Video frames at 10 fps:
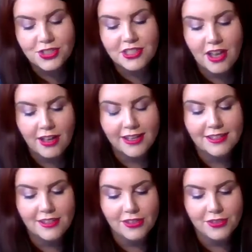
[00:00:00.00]
does
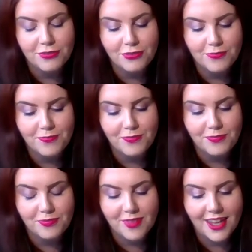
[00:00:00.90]
kind of,
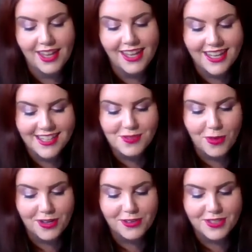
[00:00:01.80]
it is
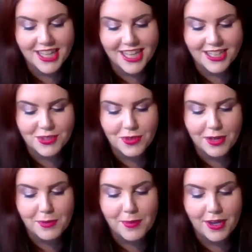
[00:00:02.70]
one of those things. Would
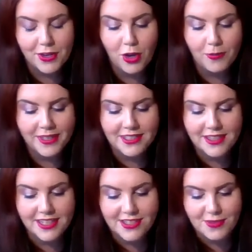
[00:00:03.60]
I be better coming
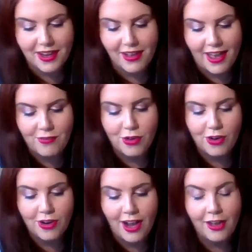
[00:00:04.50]
to this without
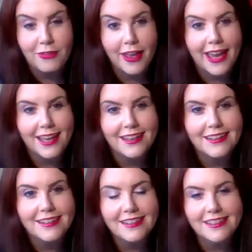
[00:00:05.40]
ever having
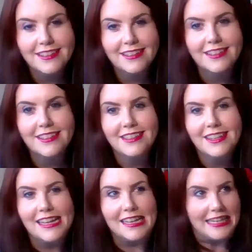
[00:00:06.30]

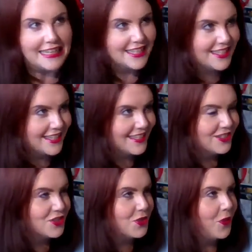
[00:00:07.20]

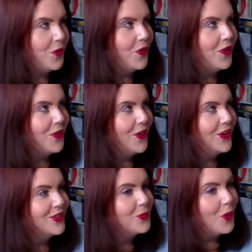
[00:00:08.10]
listened
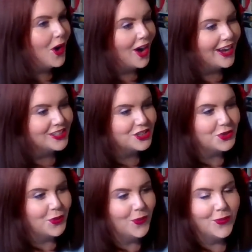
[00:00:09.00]
or
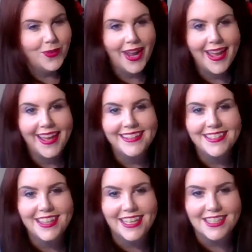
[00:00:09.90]
watched or
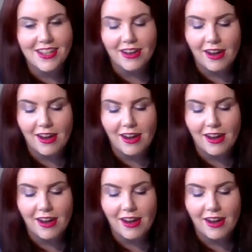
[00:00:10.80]
read things